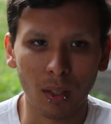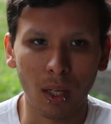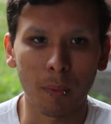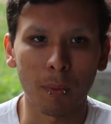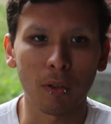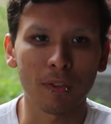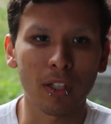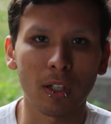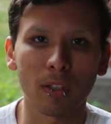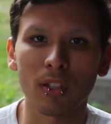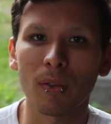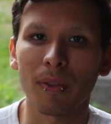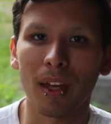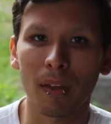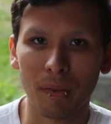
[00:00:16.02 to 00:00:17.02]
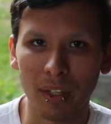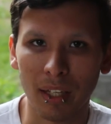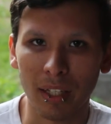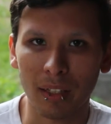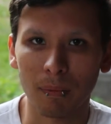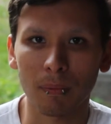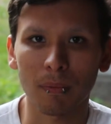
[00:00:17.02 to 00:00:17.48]
I moved here in
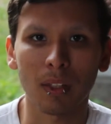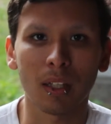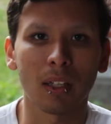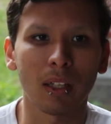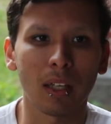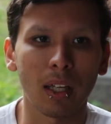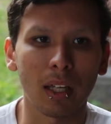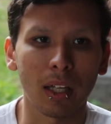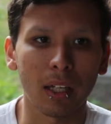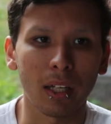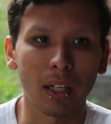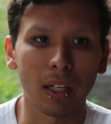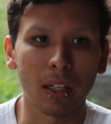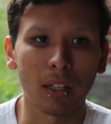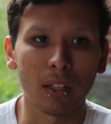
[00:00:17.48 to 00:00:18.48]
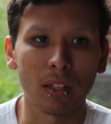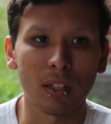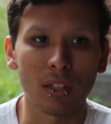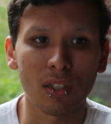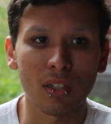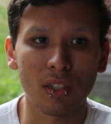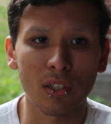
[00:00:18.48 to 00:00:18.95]
2008,
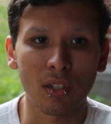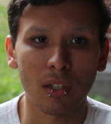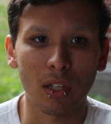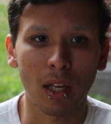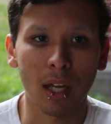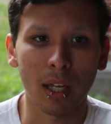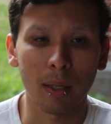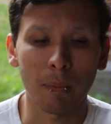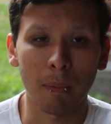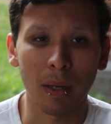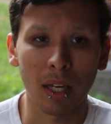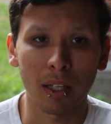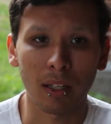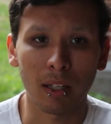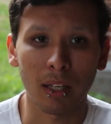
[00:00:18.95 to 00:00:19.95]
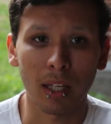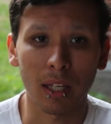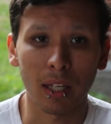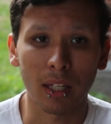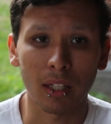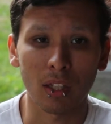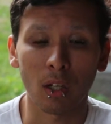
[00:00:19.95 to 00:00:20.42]
and I met
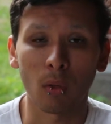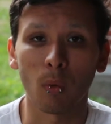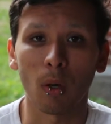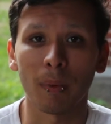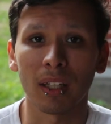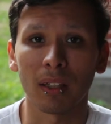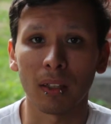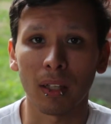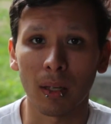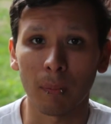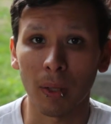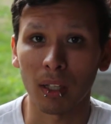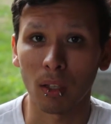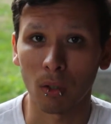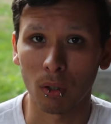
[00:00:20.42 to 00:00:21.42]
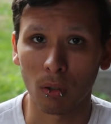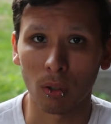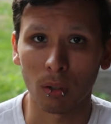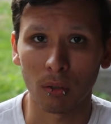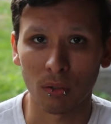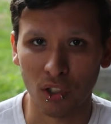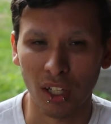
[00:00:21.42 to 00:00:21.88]
a young woman at my
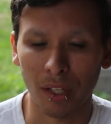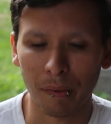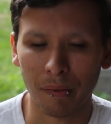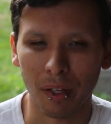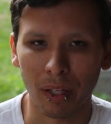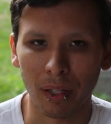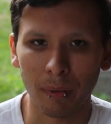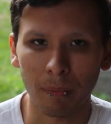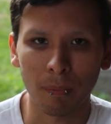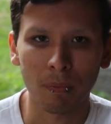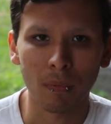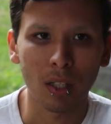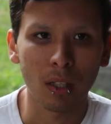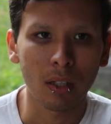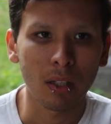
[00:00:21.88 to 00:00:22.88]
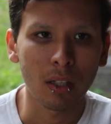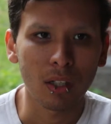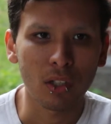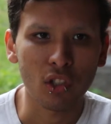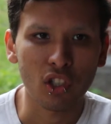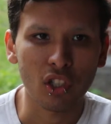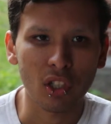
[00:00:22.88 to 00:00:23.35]
local GSA.
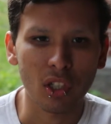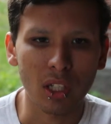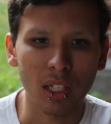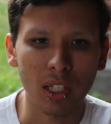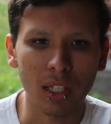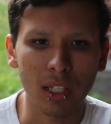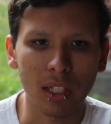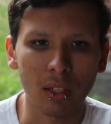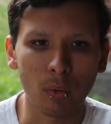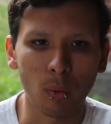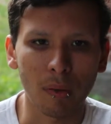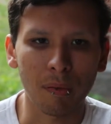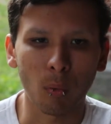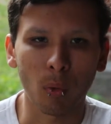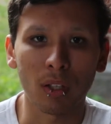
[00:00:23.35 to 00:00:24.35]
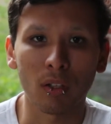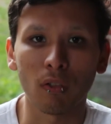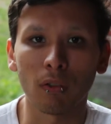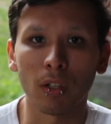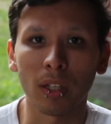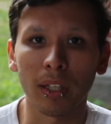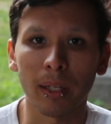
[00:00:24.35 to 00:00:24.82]
She was the one
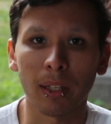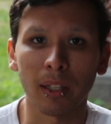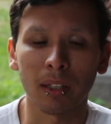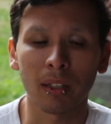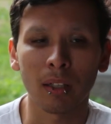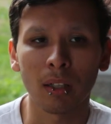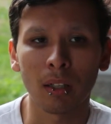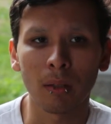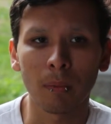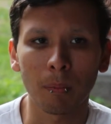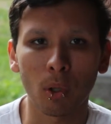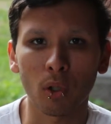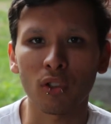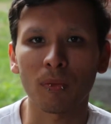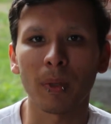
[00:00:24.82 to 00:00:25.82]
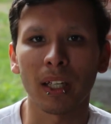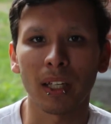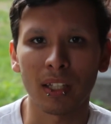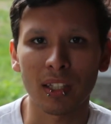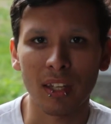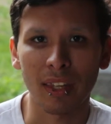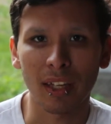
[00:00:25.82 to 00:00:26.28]
who really pushed me
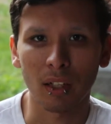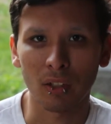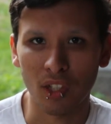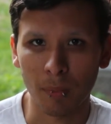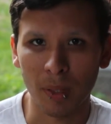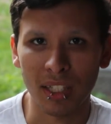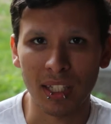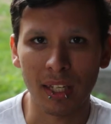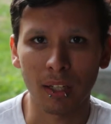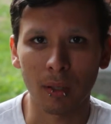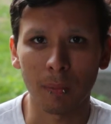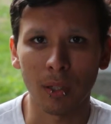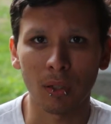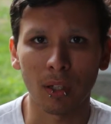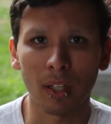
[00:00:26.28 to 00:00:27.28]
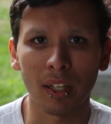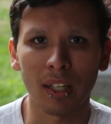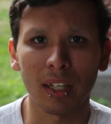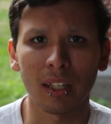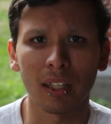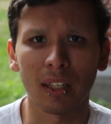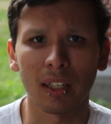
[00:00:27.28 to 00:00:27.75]
into the LGBT
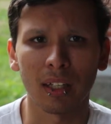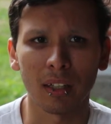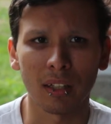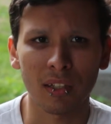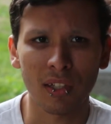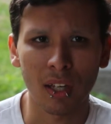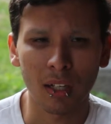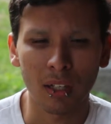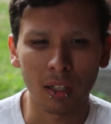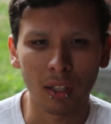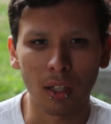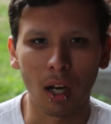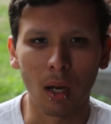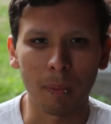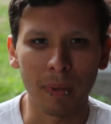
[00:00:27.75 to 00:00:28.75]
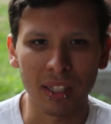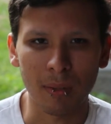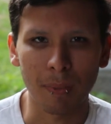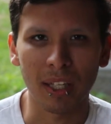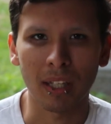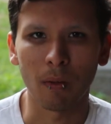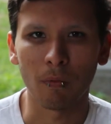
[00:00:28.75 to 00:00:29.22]
community and got me
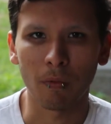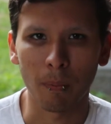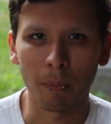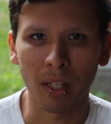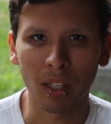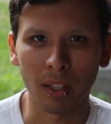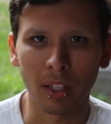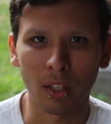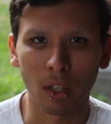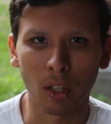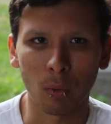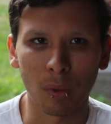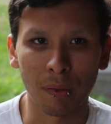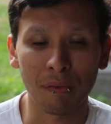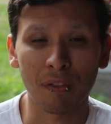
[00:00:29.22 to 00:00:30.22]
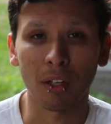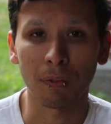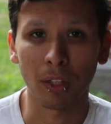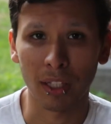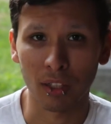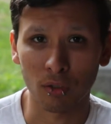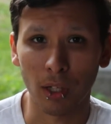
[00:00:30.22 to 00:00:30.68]
to become familiar with
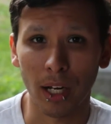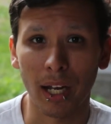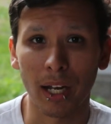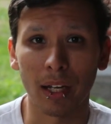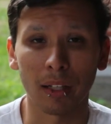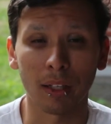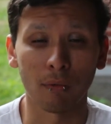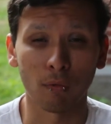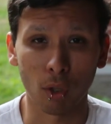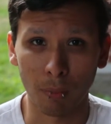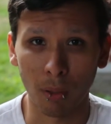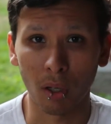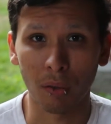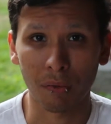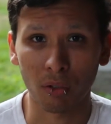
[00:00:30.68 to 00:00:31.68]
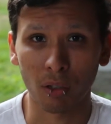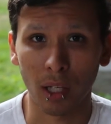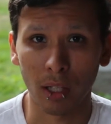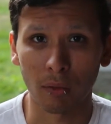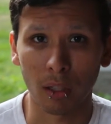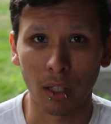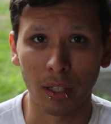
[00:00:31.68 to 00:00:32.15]
stuff like drag and RuPaul's
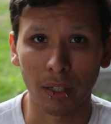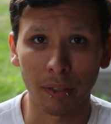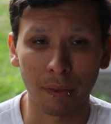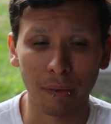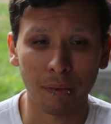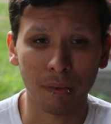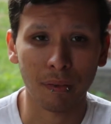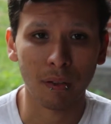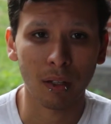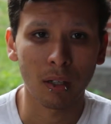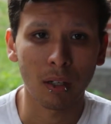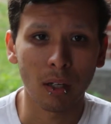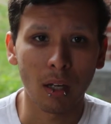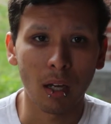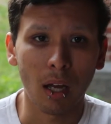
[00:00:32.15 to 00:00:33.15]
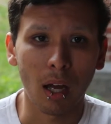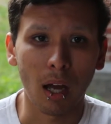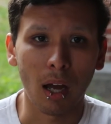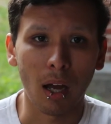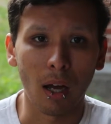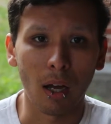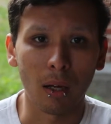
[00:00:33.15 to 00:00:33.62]
Drag Race.
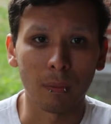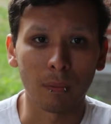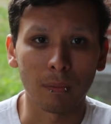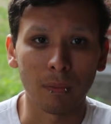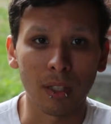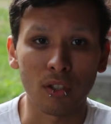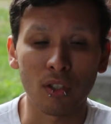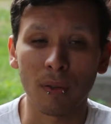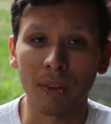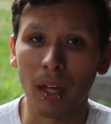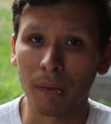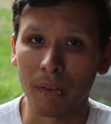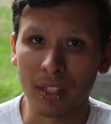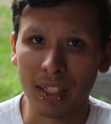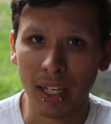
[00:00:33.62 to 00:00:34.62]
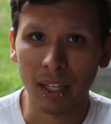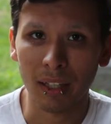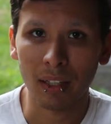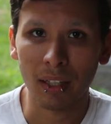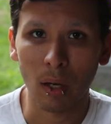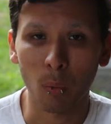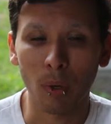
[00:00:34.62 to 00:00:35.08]
In
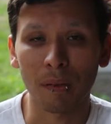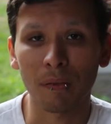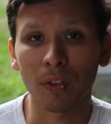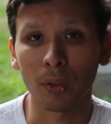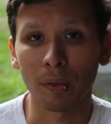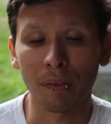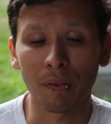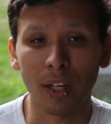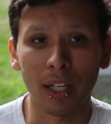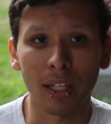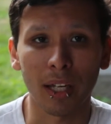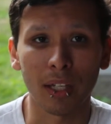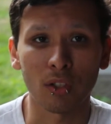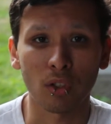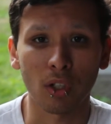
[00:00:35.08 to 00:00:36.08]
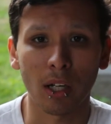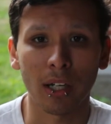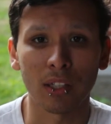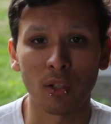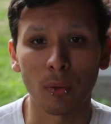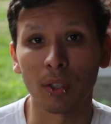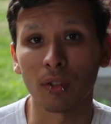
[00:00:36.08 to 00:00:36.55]
2010 at Westfield State, I
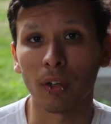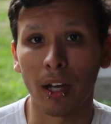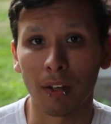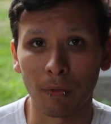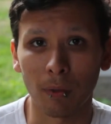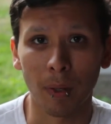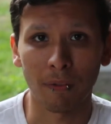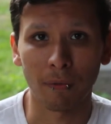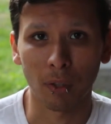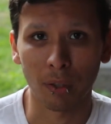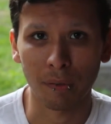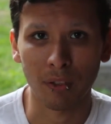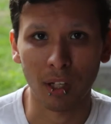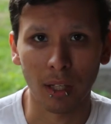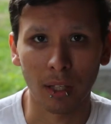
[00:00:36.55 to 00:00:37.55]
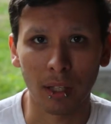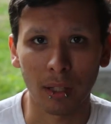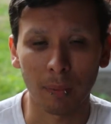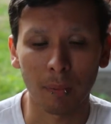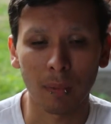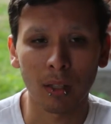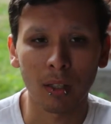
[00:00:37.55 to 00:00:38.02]
tried doing drag for my first
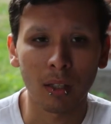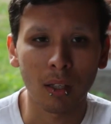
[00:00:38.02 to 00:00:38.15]
time.